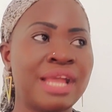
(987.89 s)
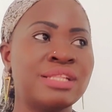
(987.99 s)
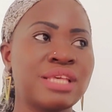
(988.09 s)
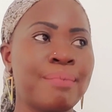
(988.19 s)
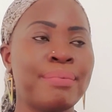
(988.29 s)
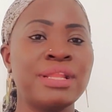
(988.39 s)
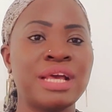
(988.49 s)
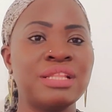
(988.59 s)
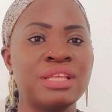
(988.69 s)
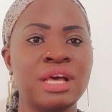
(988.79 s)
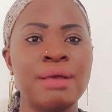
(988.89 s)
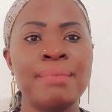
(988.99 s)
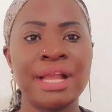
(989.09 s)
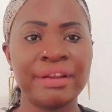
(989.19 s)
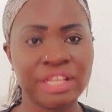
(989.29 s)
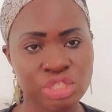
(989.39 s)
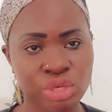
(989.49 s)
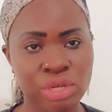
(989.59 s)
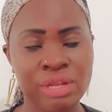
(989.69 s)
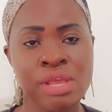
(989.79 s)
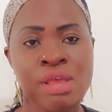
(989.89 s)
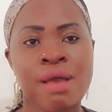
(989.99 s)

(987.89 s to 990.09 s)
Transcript: It's happened at the immigration.